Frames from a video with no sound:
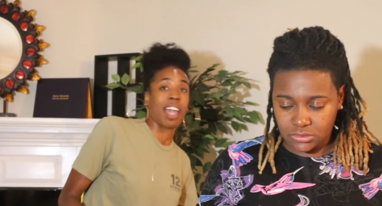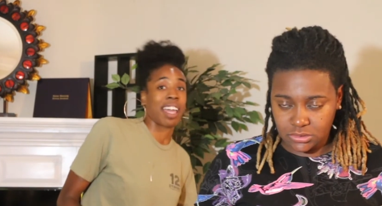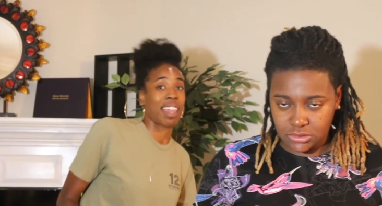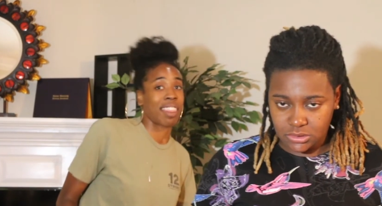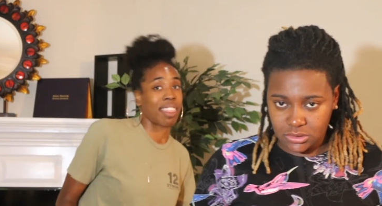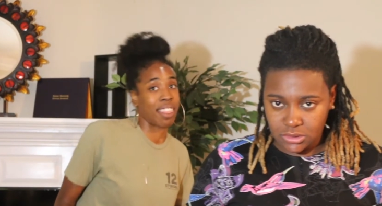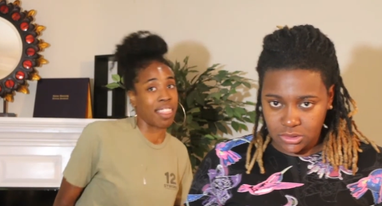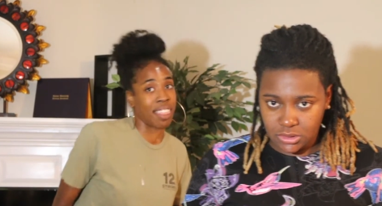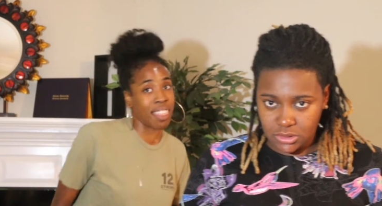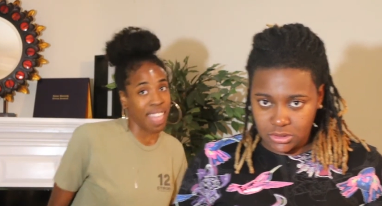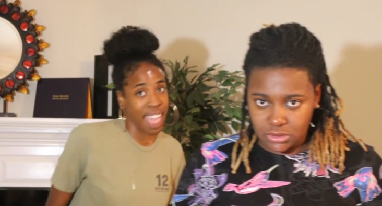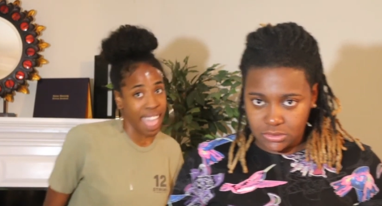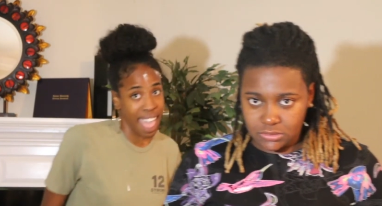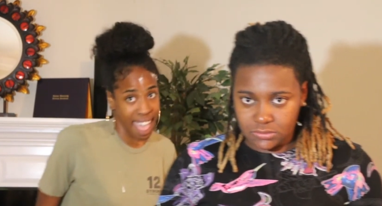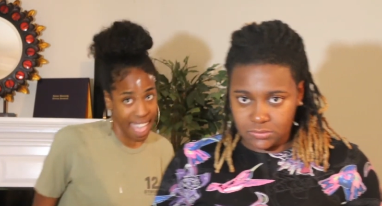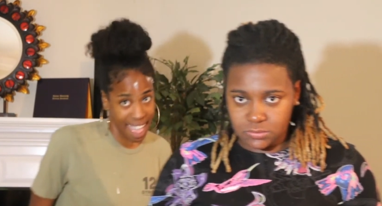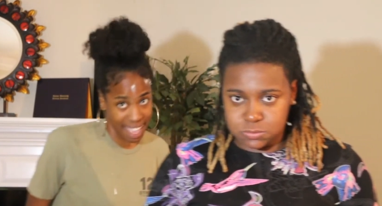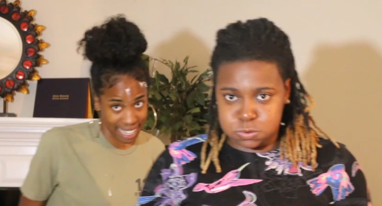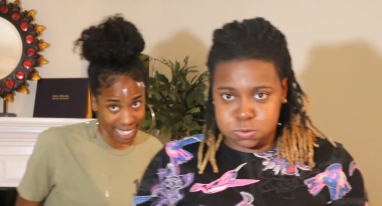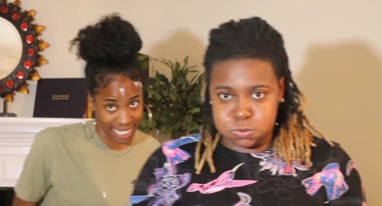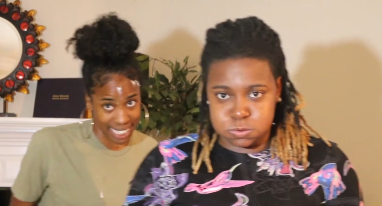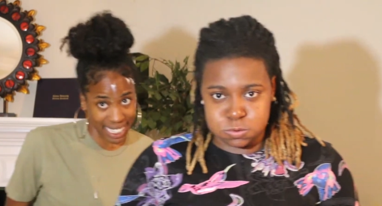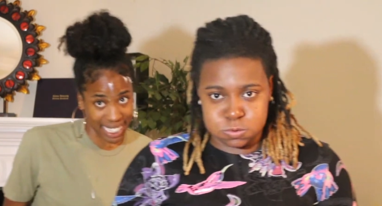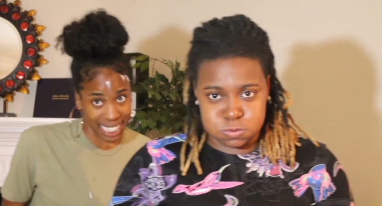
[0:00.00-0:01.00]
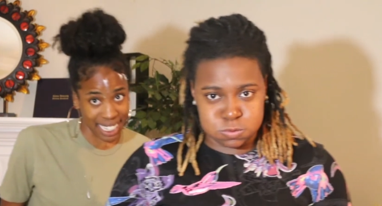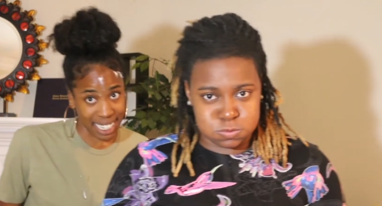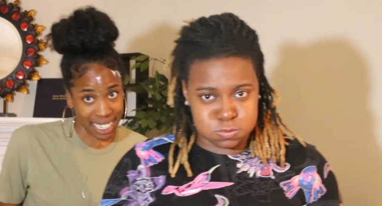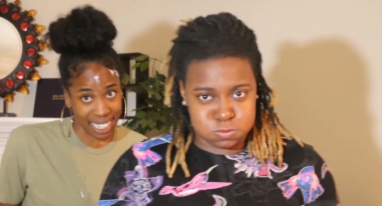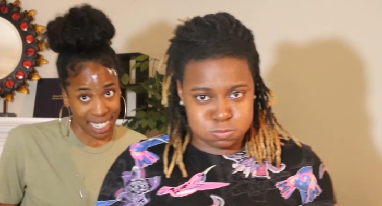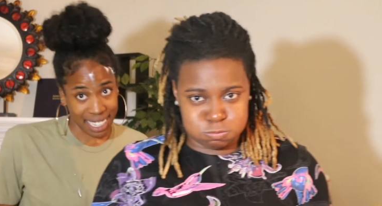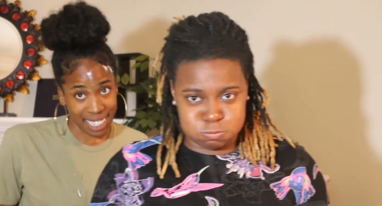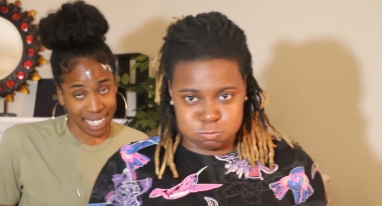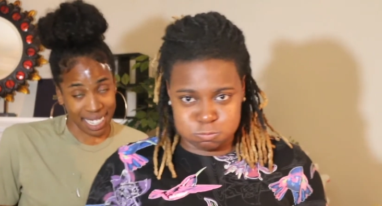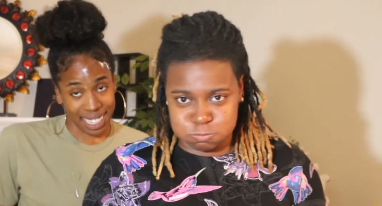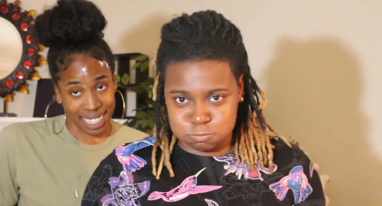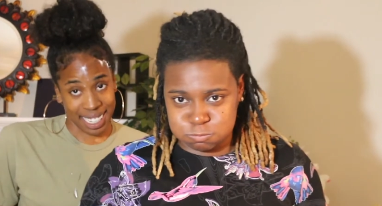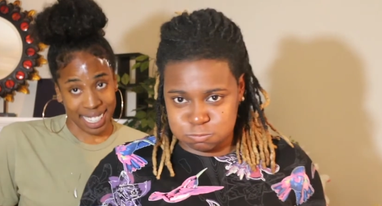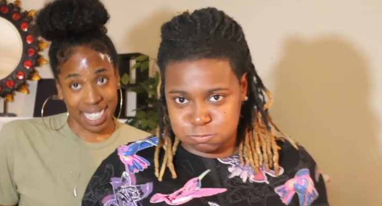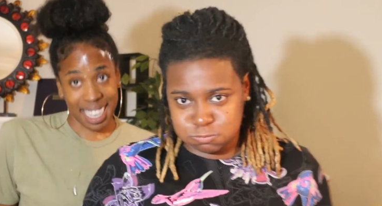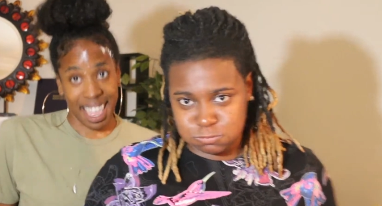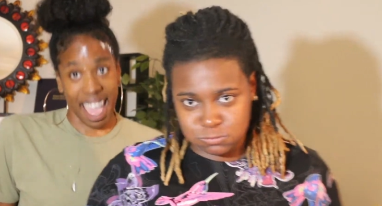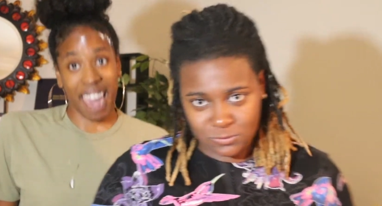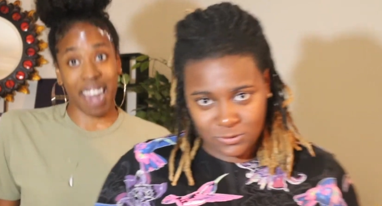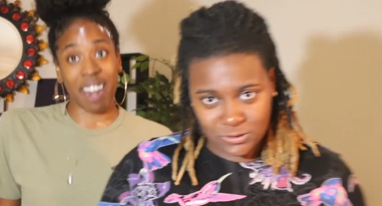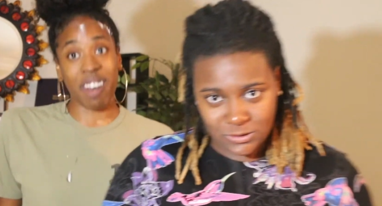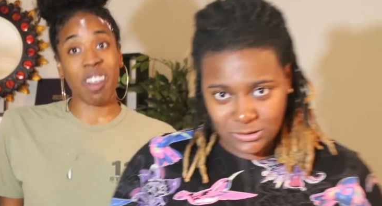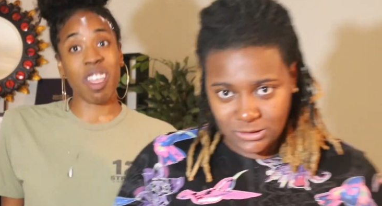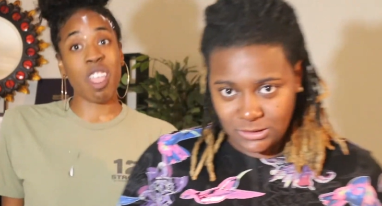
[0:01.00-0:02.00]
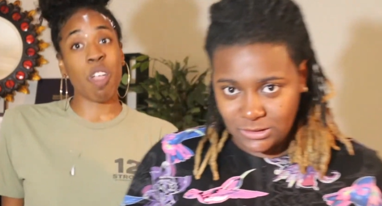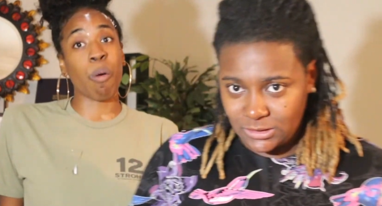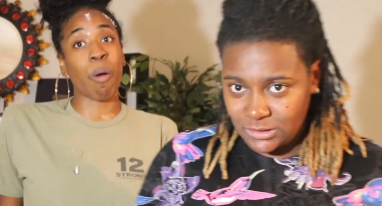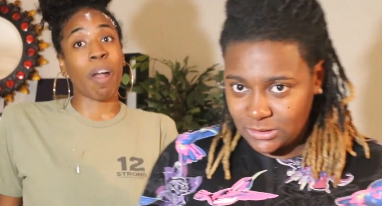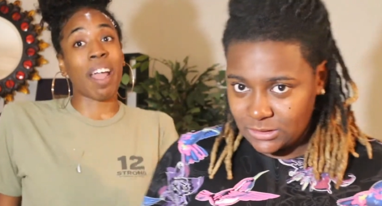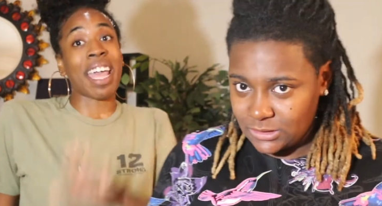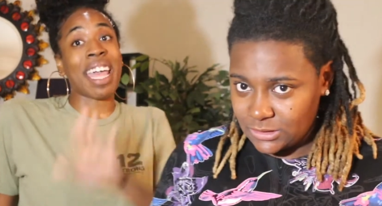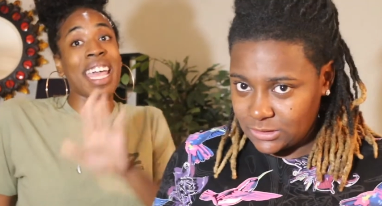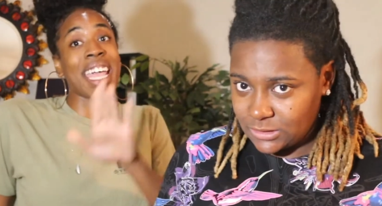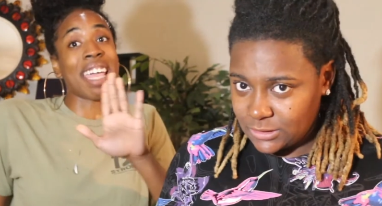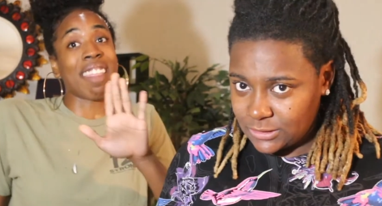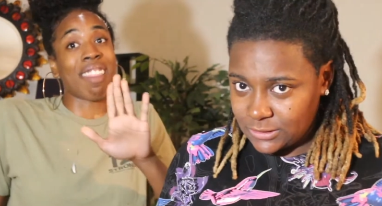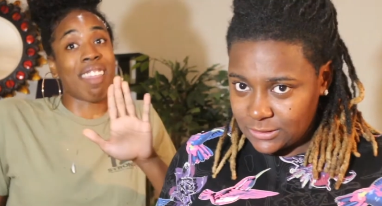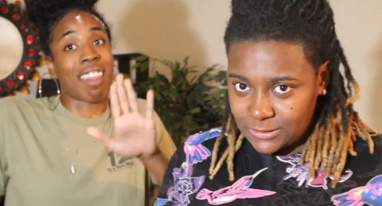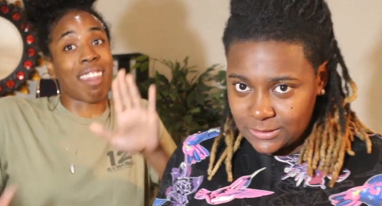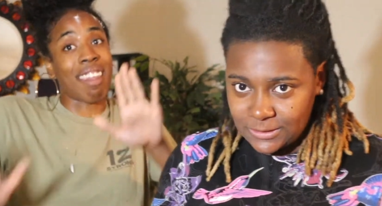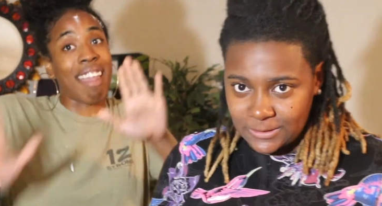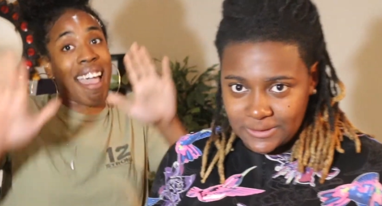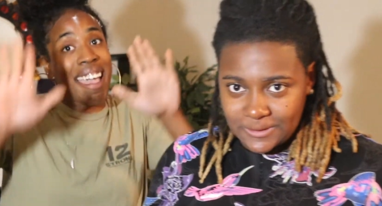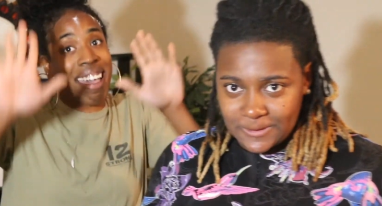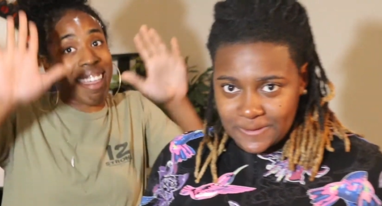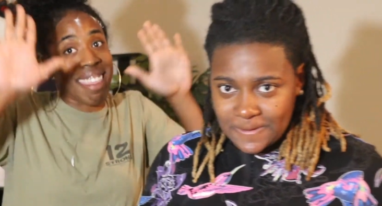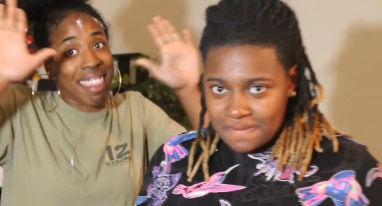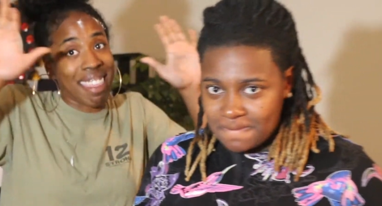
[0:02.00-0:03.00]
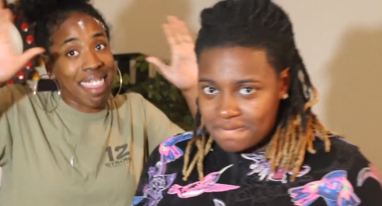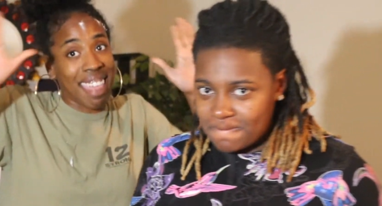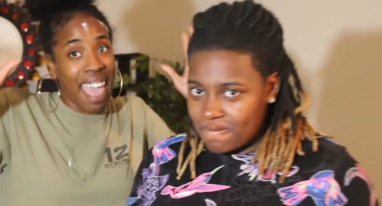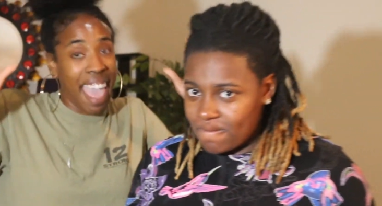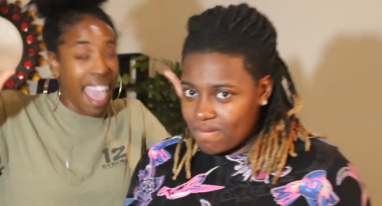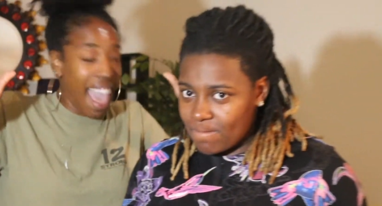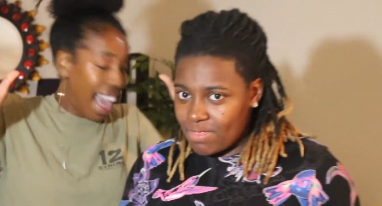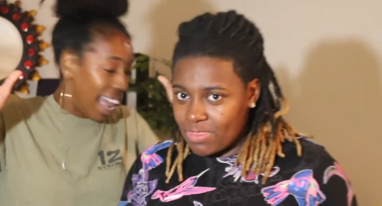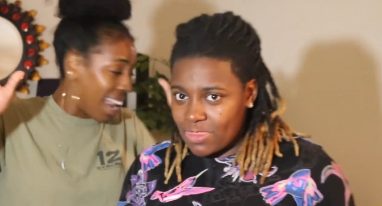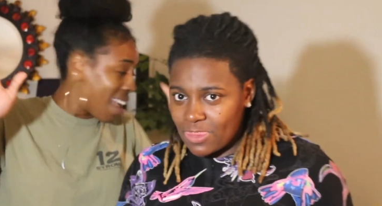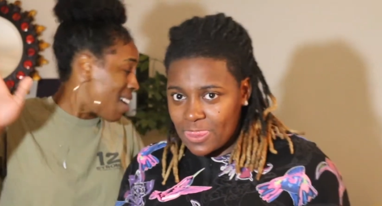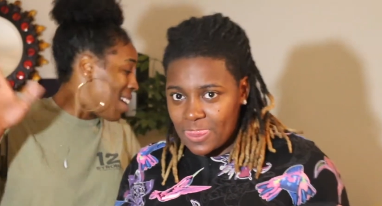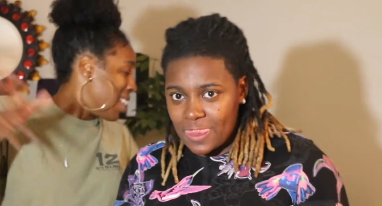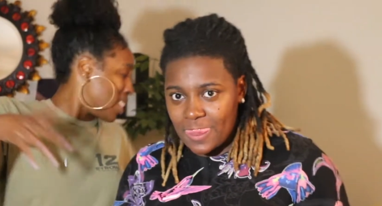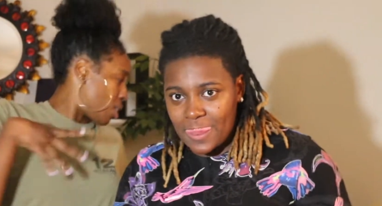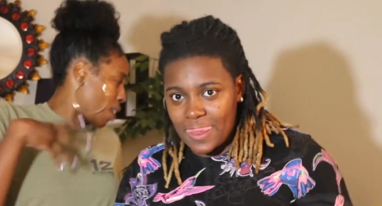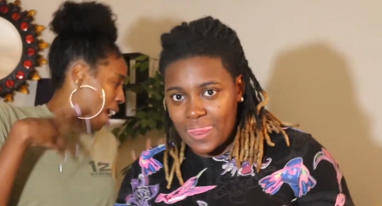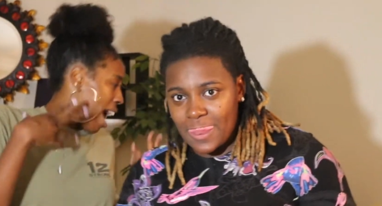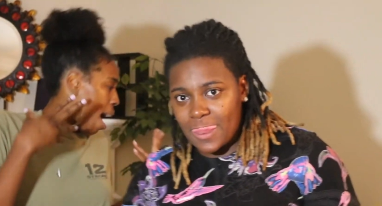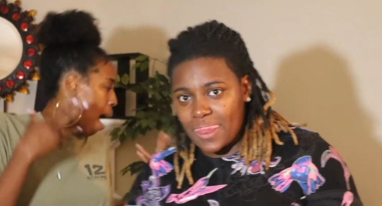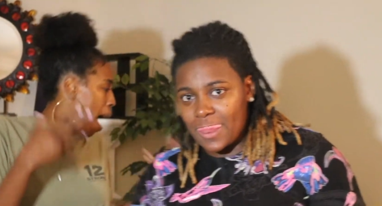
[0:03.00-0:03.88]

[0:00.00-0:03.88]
Speaker 1: like that. I didn't know you were heathen like that. So I,